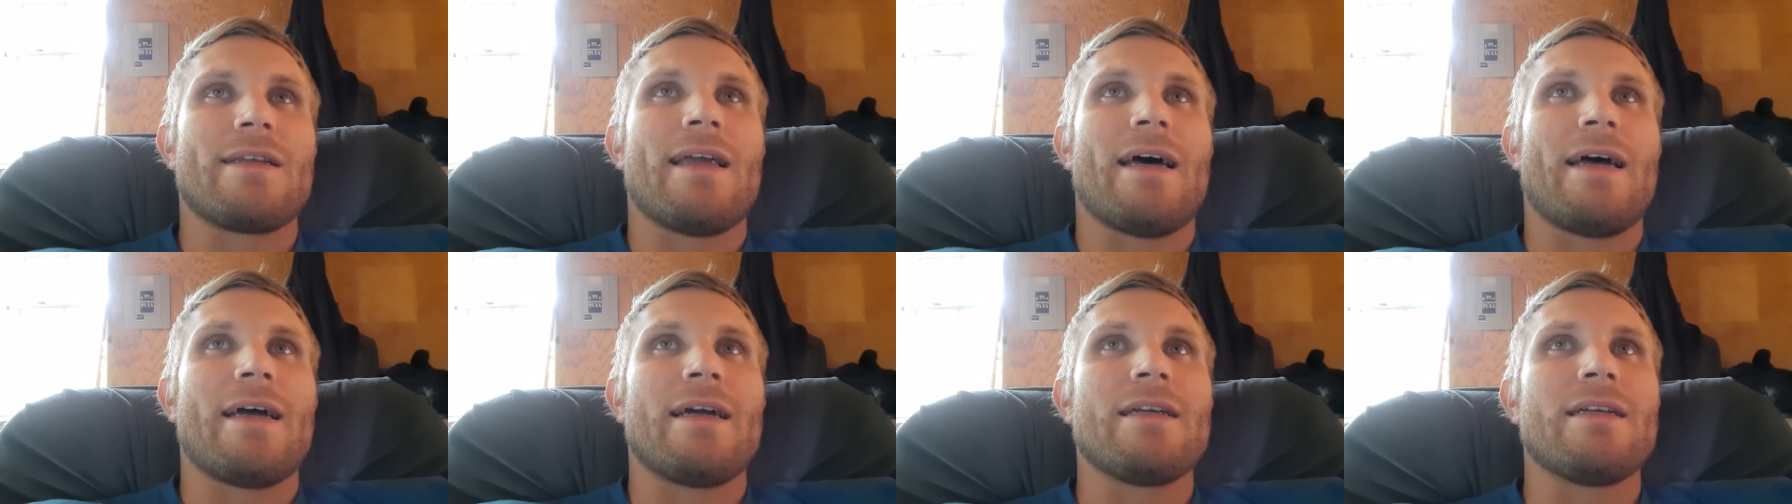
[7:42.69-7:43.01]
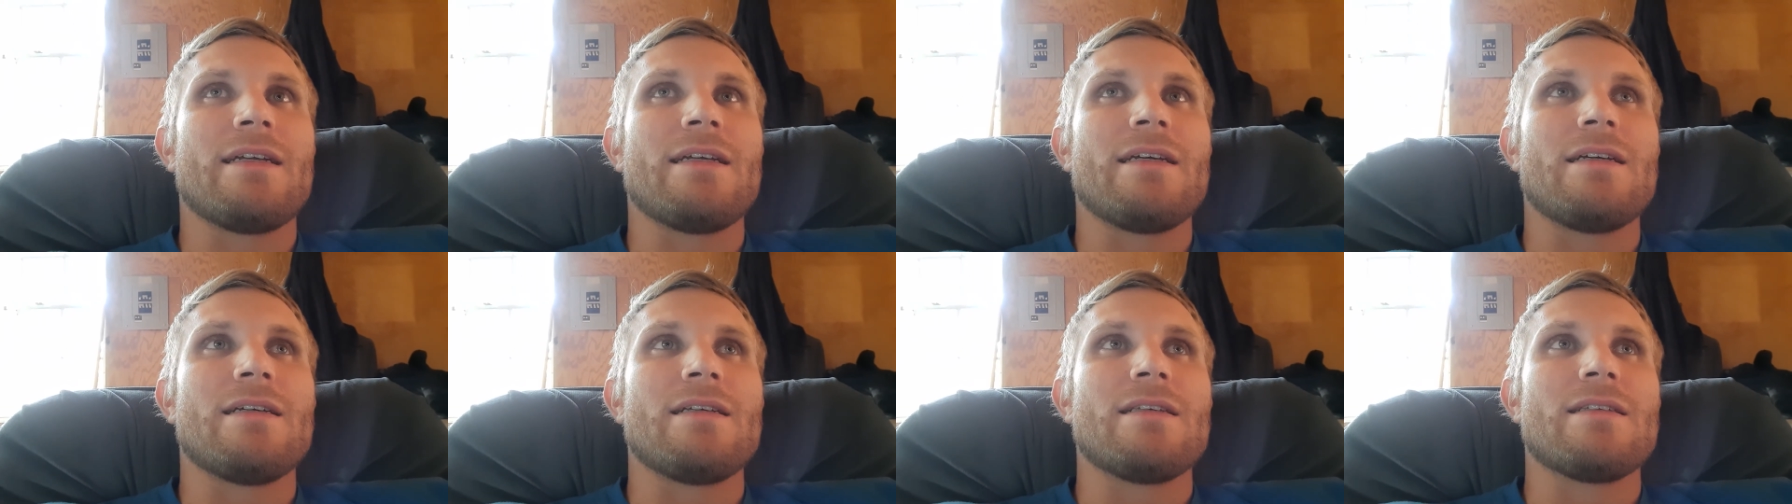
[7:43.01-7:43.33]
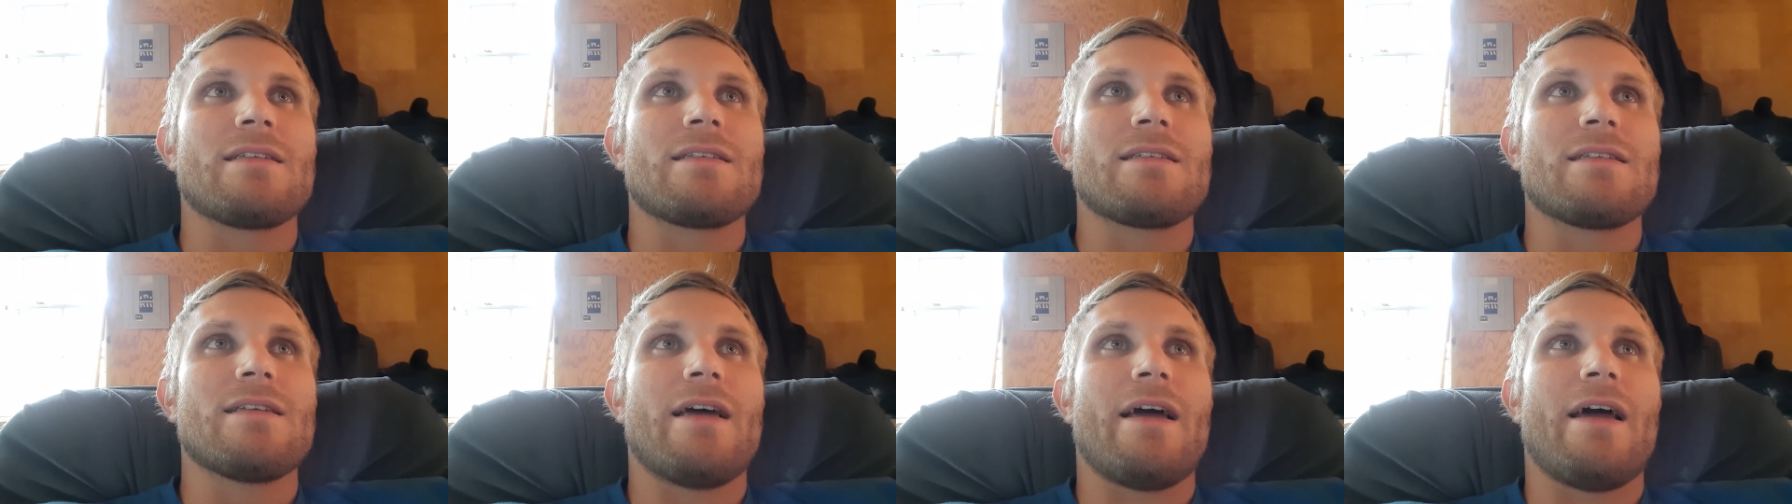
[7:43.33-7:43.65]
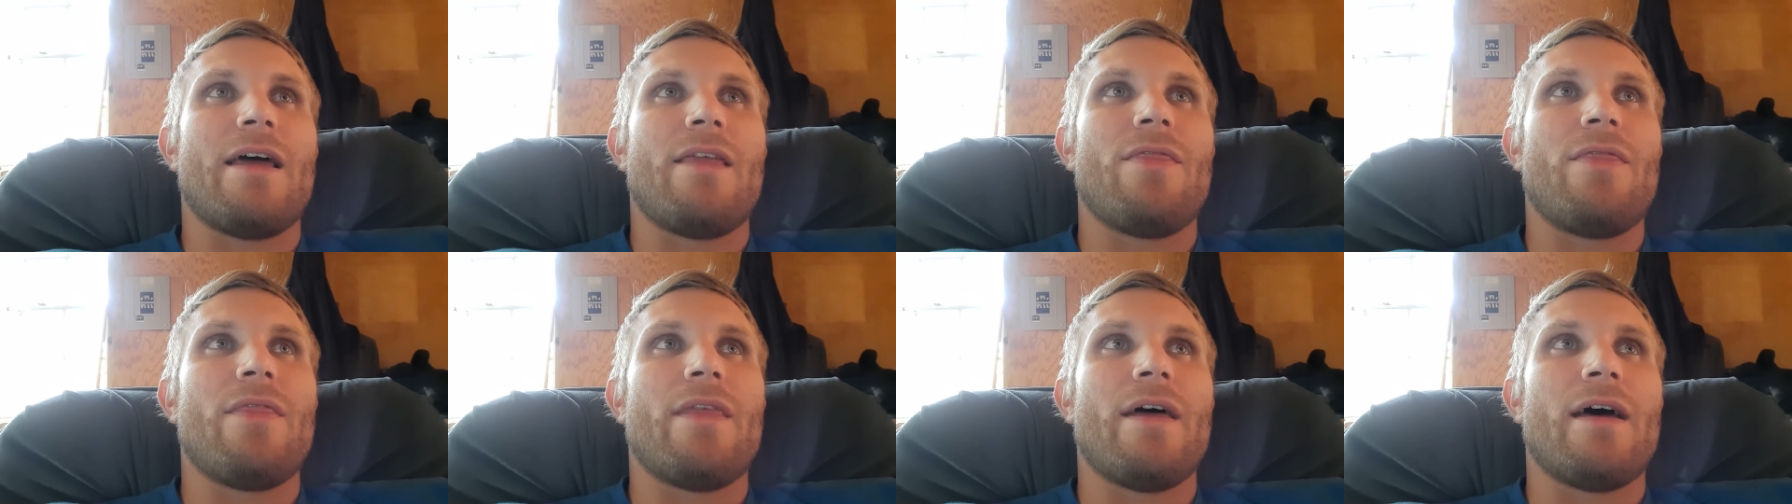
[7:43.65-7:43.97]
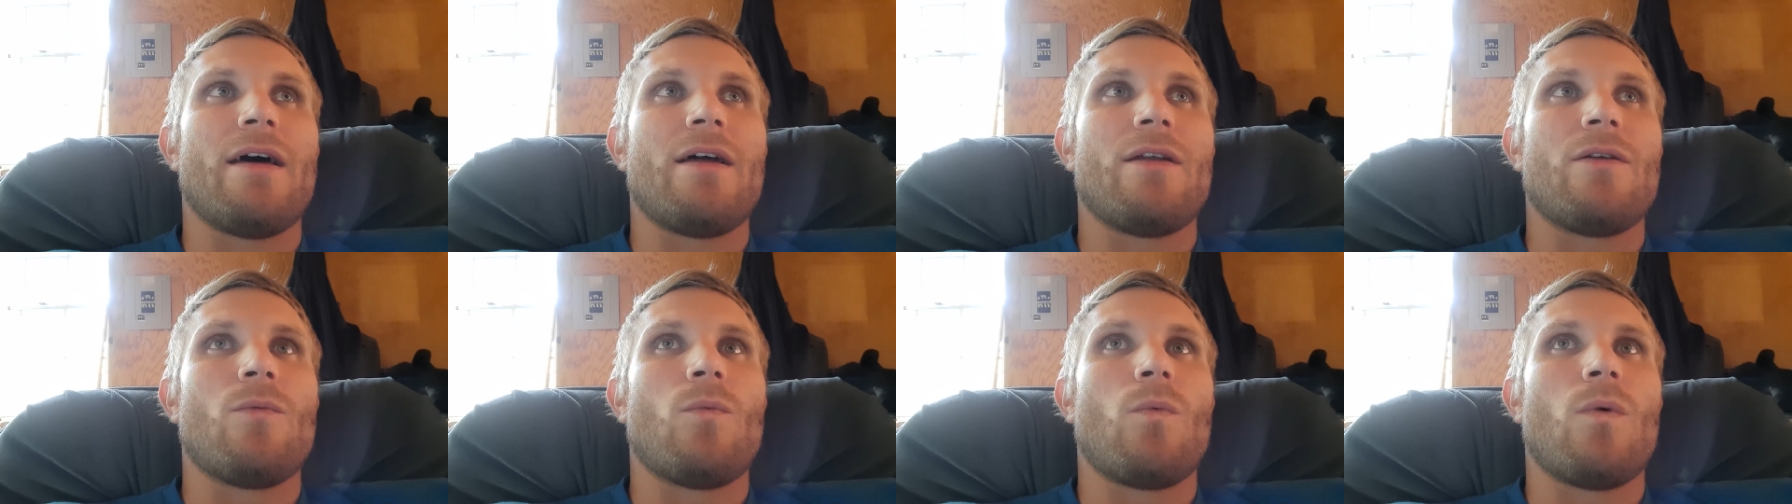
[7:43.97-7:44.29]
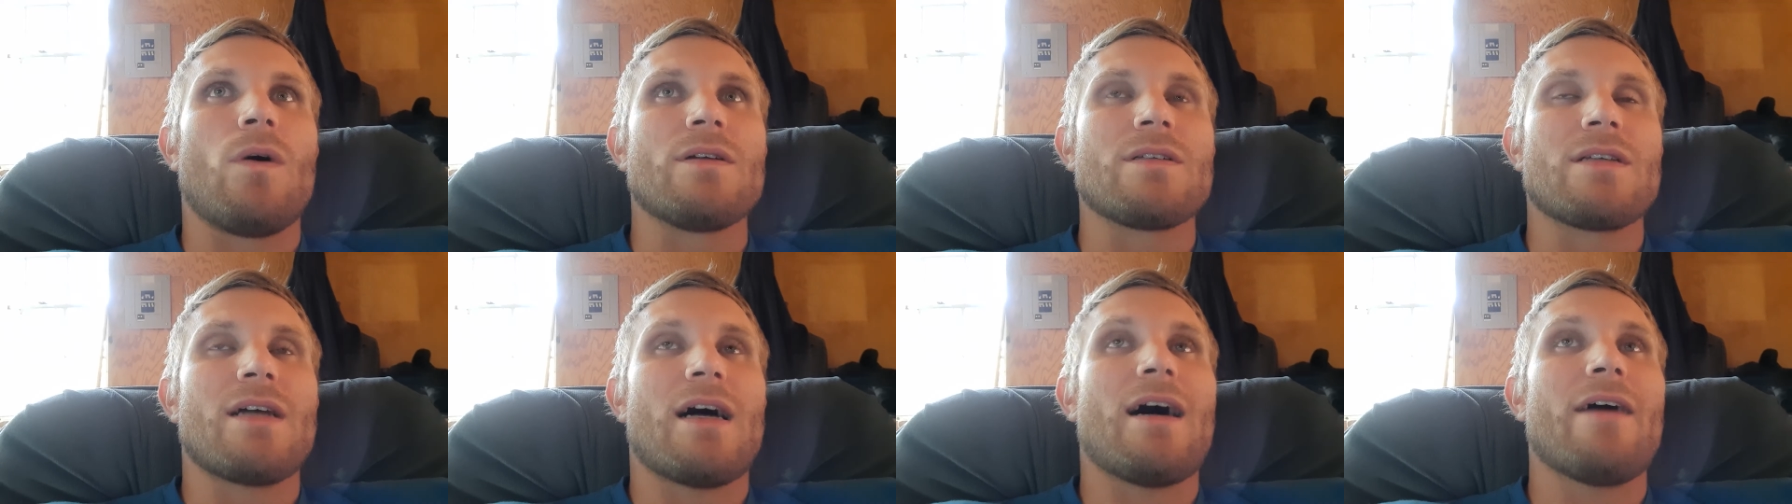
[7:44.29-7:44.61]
90s and then was